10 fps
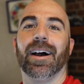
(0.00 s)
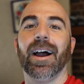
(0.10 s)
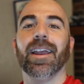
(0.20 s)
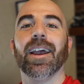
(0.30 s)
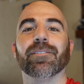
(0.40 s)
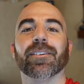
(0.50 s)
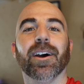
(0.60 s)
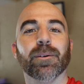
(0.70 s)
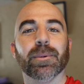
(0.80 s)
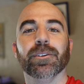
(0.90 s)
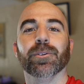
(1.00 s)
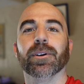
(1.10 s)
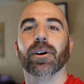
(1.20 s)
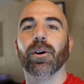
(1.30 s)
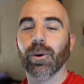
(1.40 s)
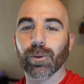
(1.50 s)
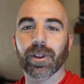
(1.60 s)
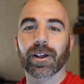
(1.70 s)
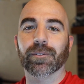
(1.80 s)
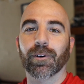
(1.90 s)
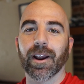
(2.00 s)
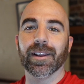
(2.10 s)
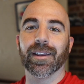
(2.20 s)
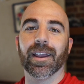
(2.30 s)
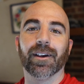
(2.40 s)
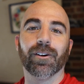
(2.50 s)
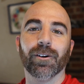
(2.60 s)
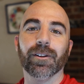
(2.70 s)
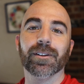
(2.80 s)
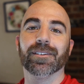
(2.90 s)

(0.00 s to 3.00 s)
I have not been doing a whole lot of writing at all.